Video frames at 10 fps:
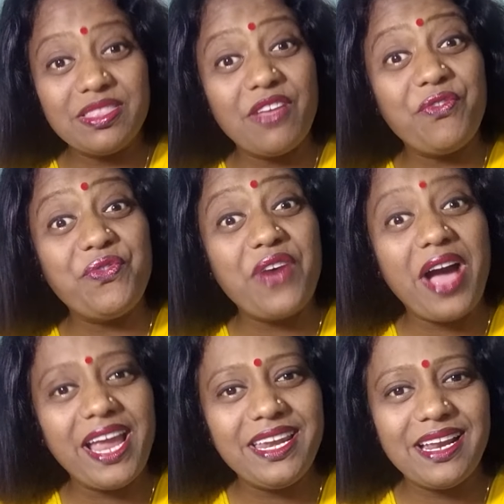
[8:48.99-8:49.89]
the
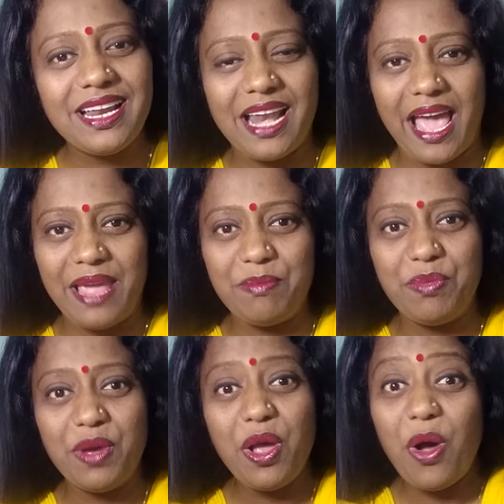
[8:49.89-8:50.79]
final
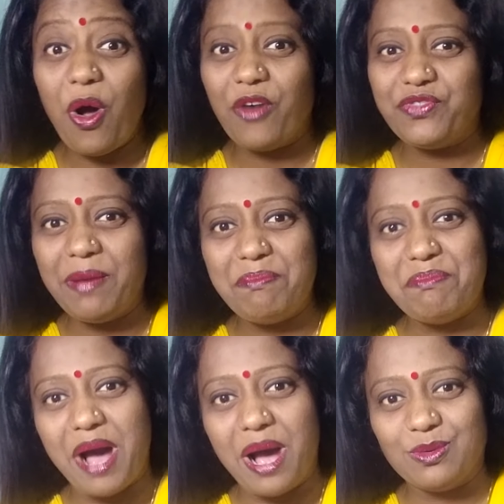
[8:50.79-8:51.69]
climb of the
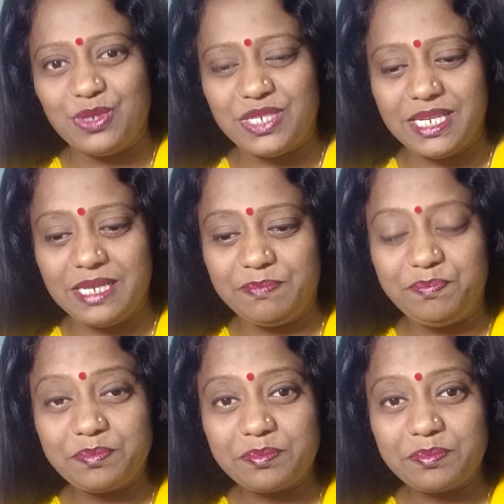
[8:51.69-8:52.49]
mountain